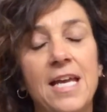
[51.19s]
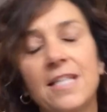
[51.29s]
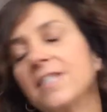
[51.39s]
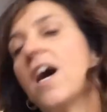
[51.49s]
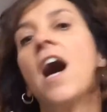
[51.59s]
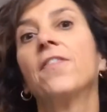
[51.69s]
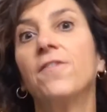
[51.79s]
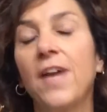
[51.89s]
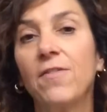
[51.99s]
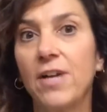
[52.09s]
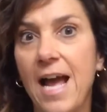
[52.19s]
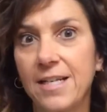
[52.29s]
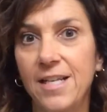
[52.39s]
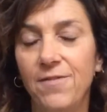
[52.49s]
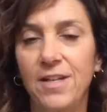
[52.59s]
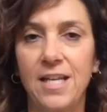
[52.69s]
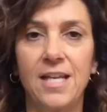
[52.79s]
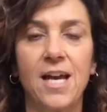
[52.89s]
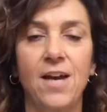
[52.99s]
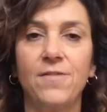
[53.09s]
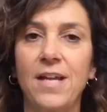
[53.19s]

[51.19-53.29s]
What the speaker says: is not the favorite activity of